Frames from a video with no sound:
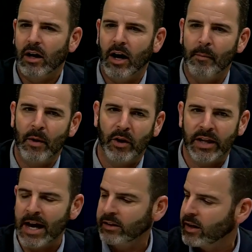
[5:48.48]
And what
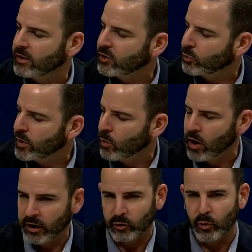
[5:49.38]
that does is we
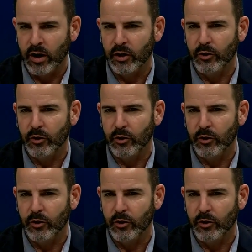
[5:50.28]
worked with